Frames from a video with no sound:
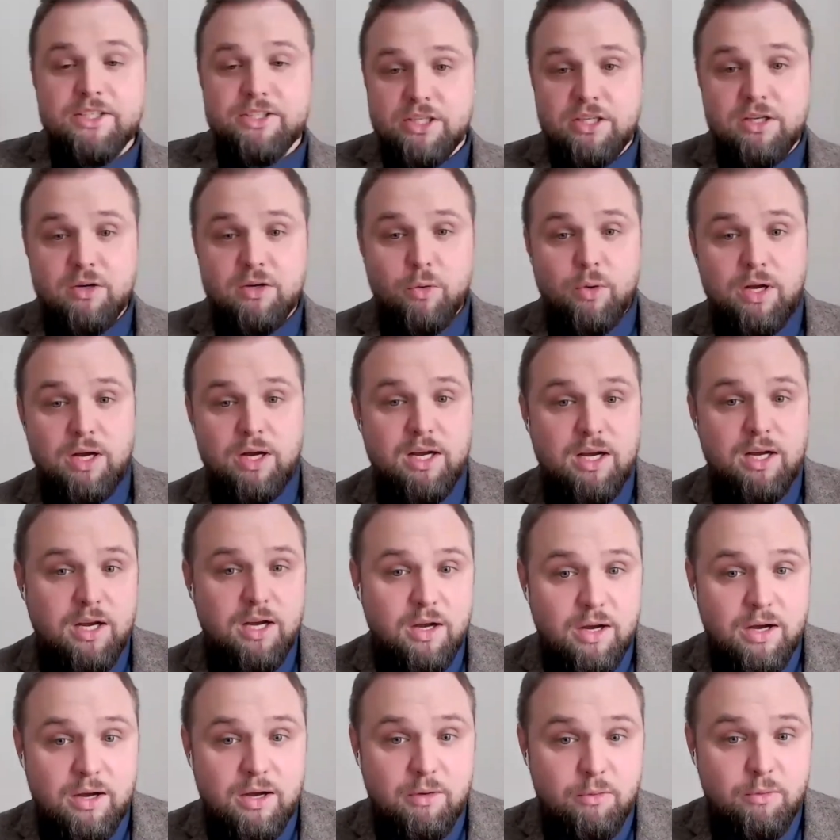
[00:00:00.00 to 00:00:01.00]
So
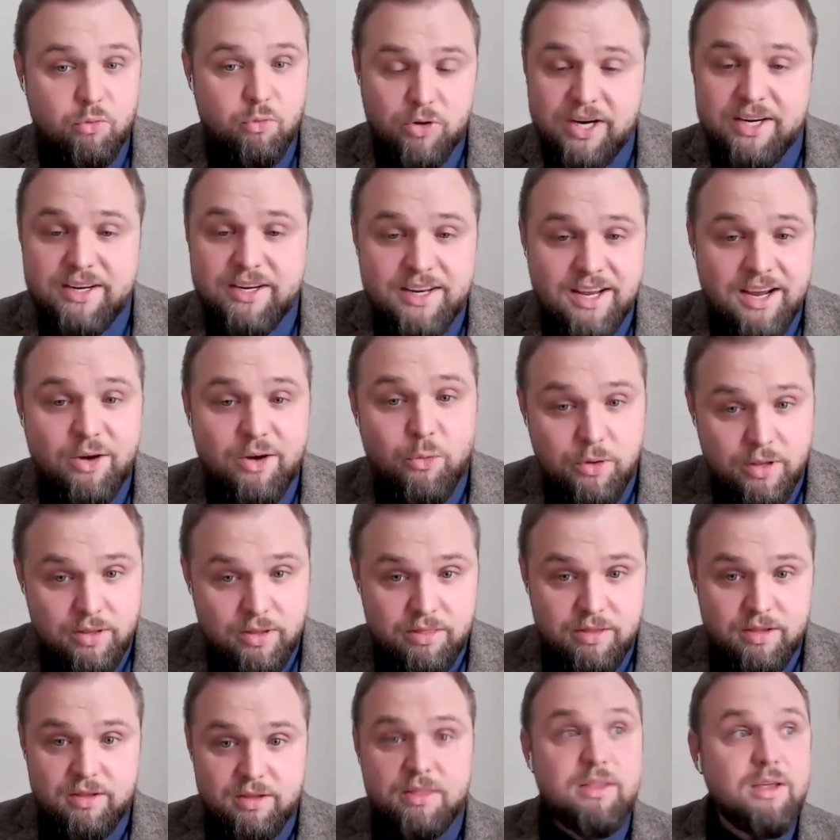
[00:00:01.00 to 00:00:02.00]
right now
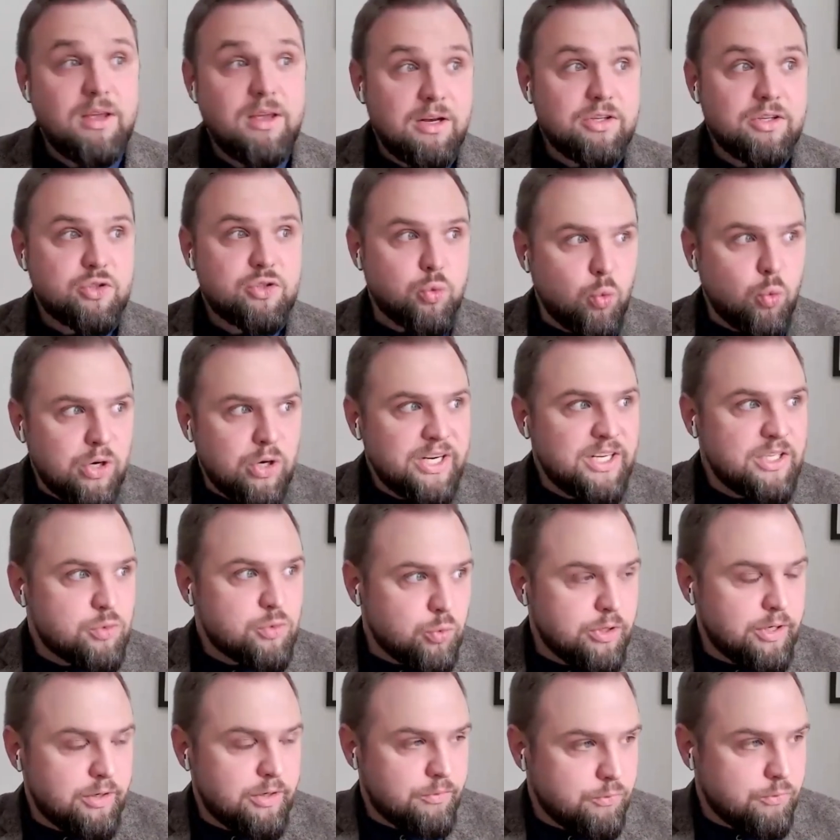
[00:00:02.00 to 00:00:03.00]
in
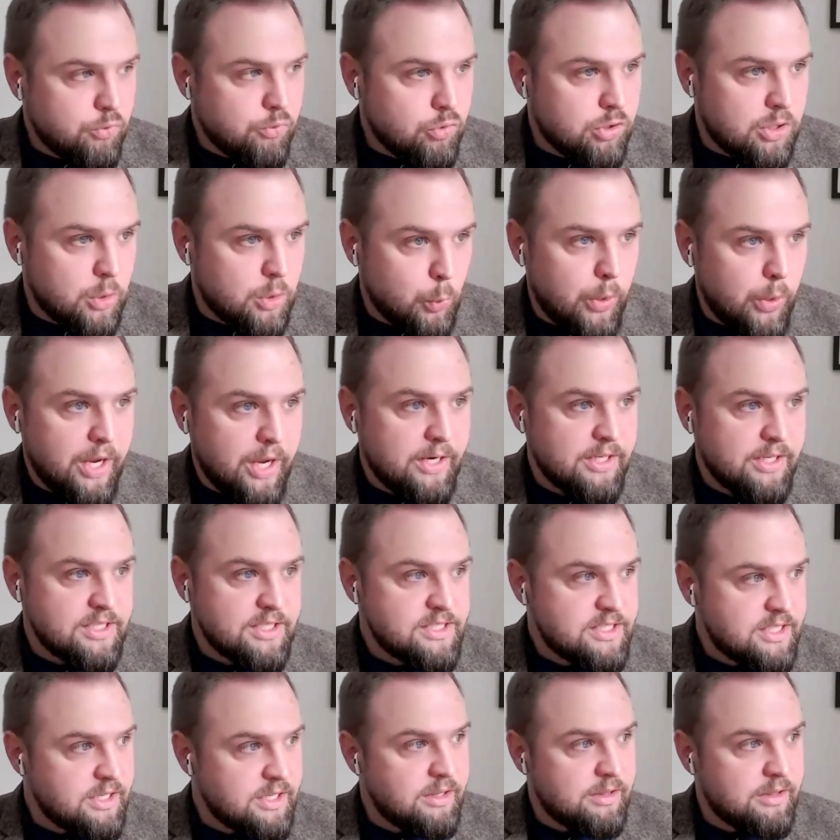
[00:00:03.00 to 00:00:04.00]
2024, we
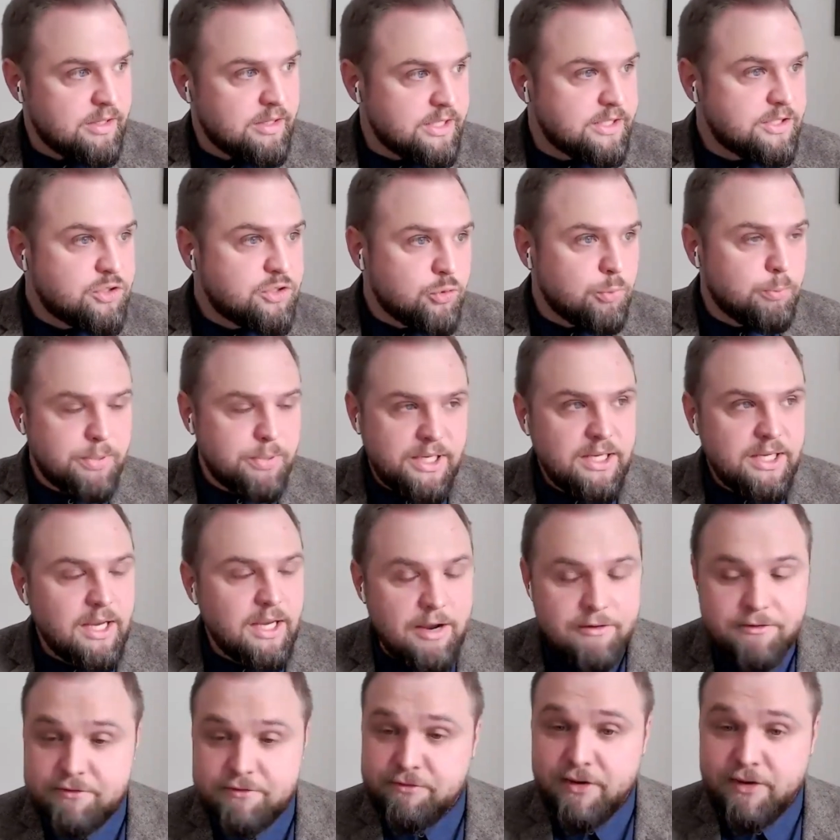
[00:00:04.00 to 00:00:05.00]
understand that to
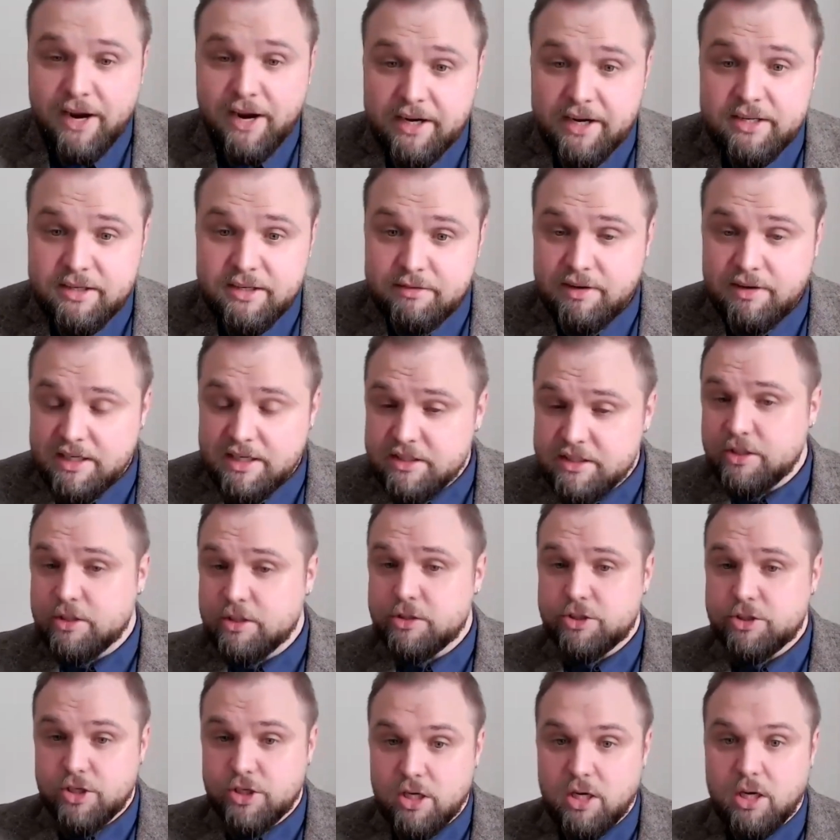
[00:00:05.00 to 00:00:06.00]
be effective
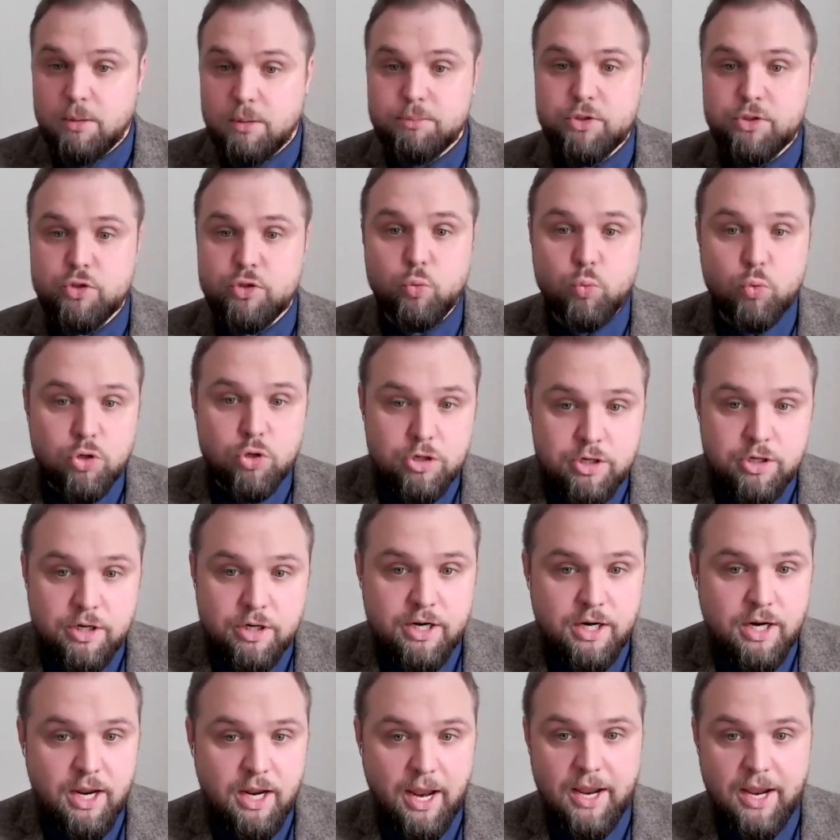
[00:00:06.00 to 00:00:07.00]
at your job, to
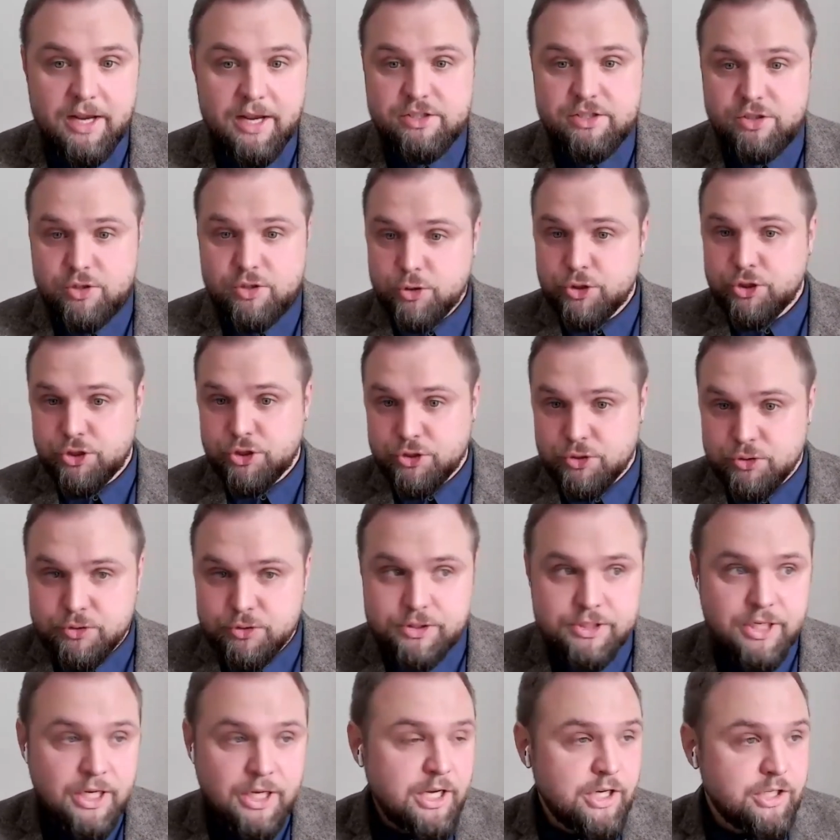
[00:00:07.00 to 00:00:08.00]
work as you
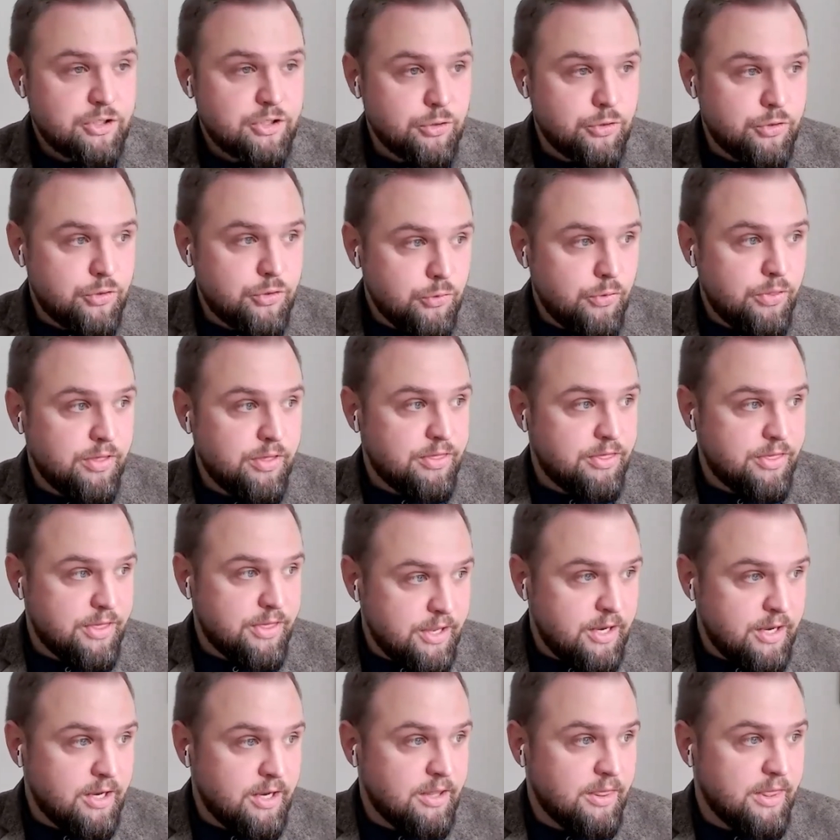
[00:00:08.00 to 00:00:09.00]
should, to do the
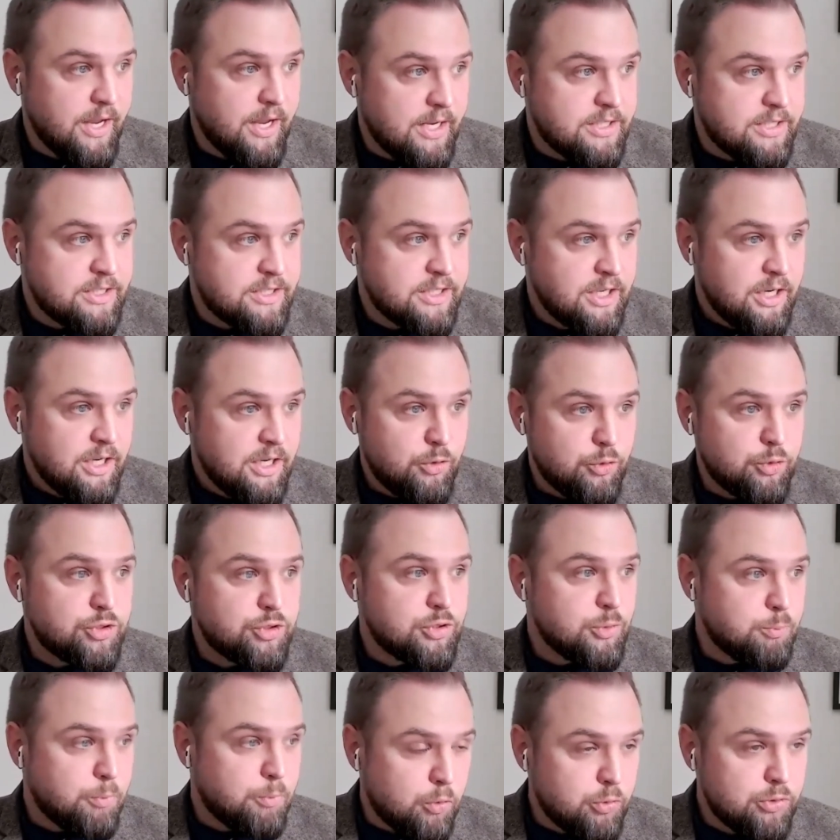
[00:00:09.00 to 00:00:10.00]
thing that
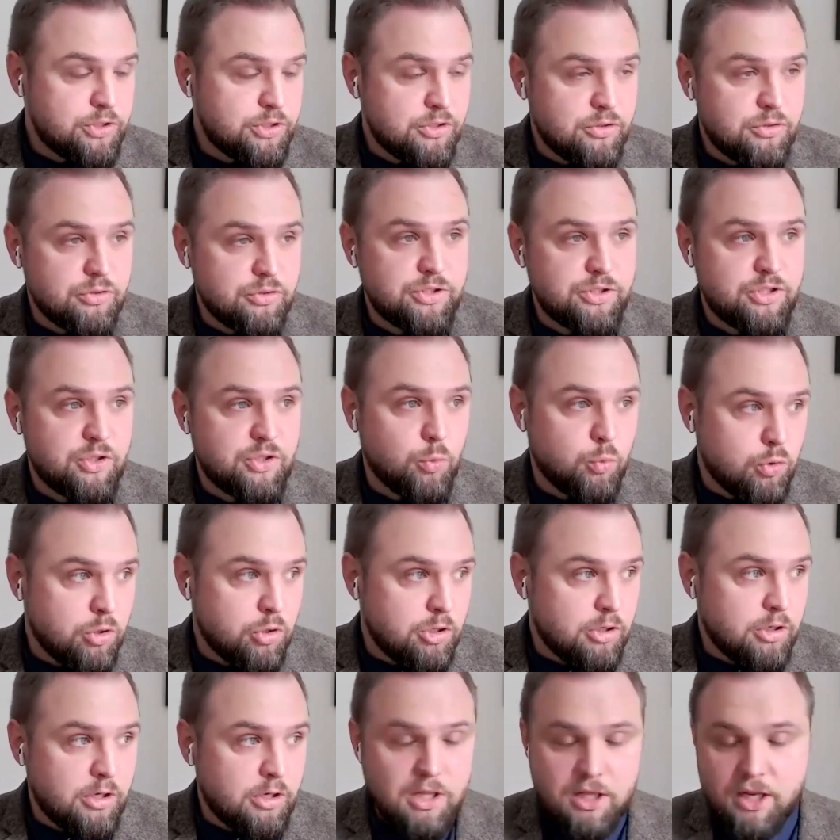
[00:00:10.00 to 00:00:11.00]
you're supposed to do at your
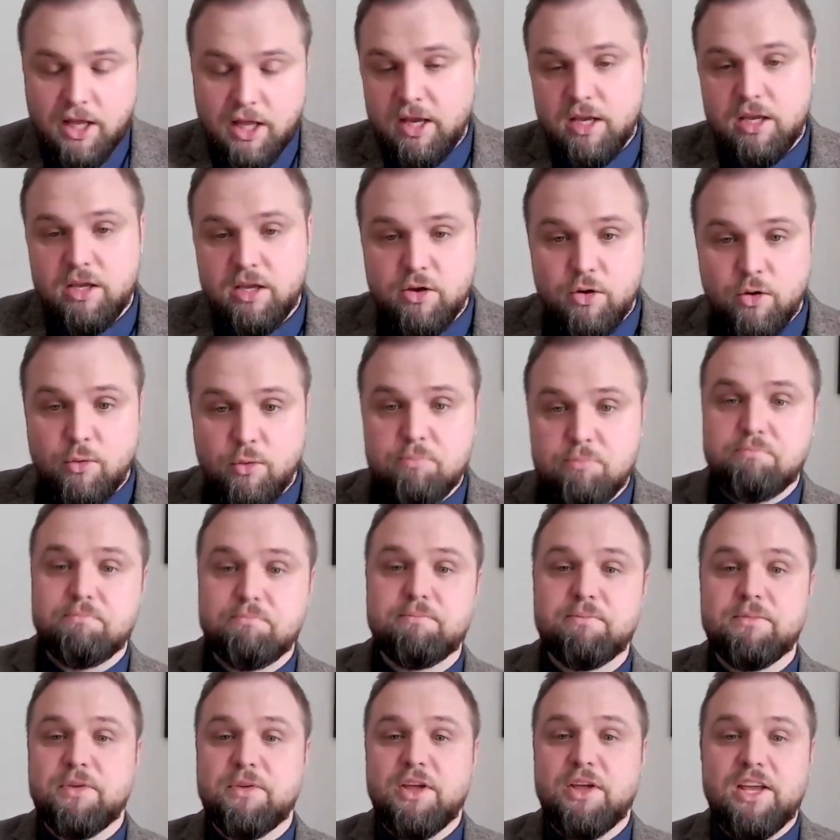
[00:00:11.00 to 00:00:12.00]
work, like
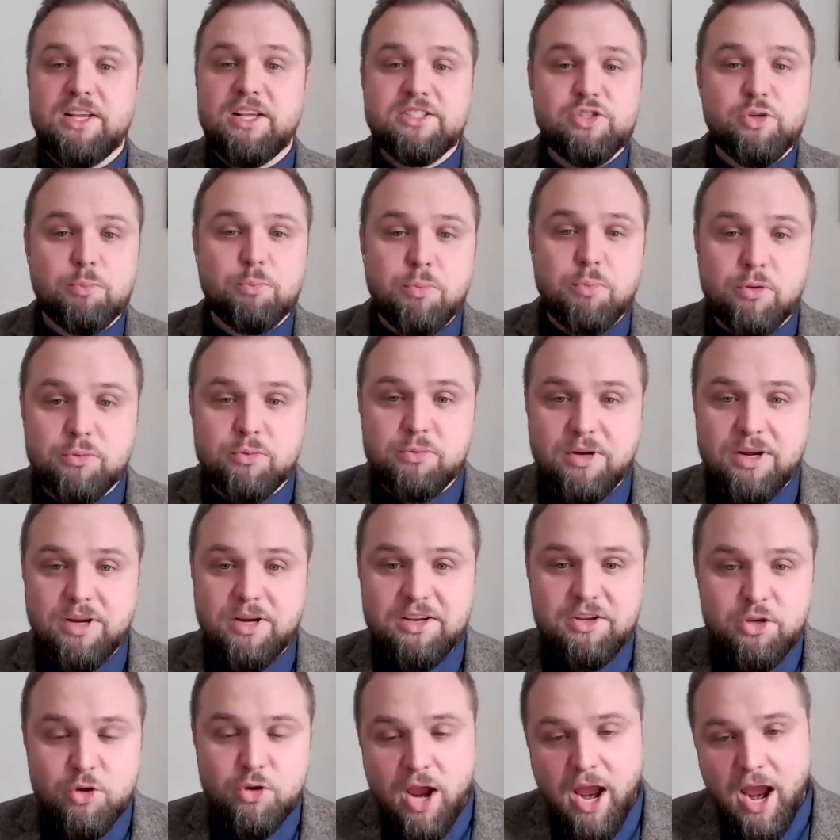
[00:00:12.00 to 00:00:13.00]
you
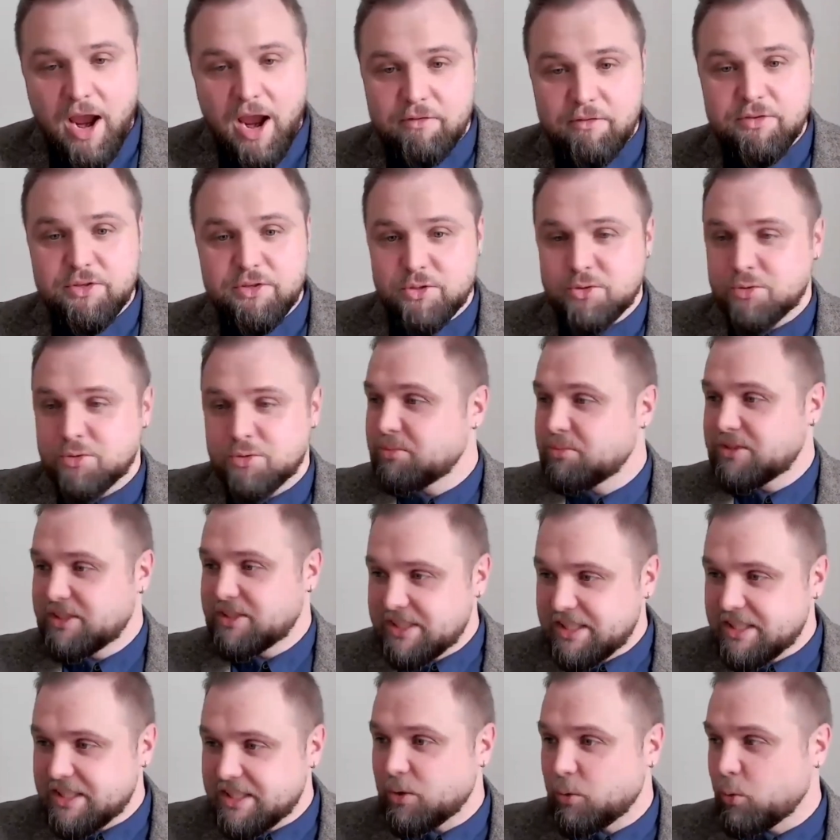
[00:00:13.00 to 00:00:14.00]
have to
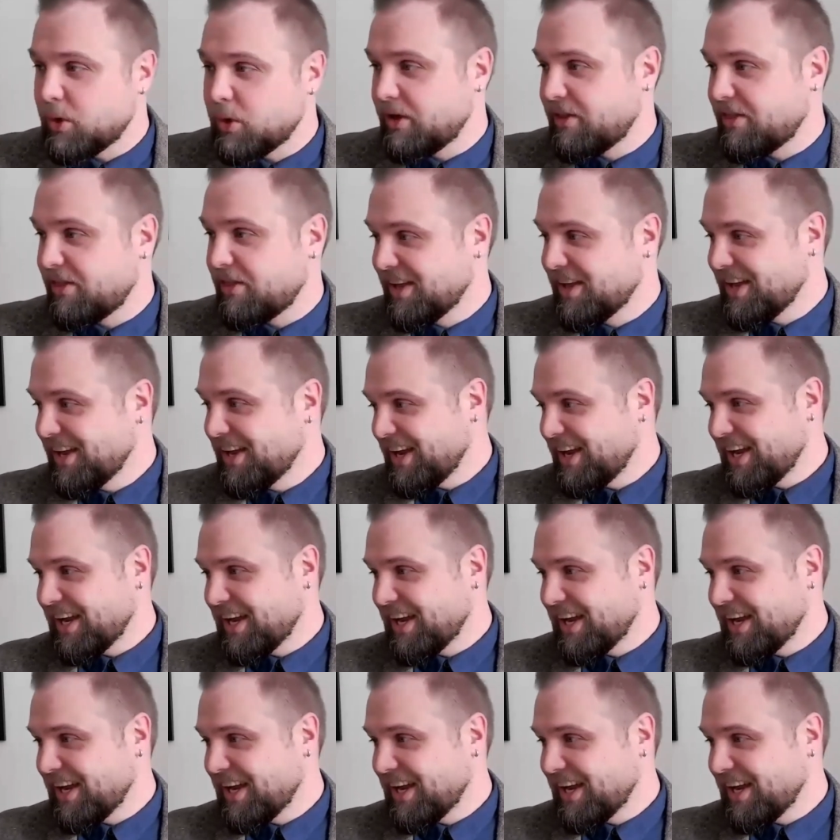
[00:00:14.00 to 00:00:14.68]
deal with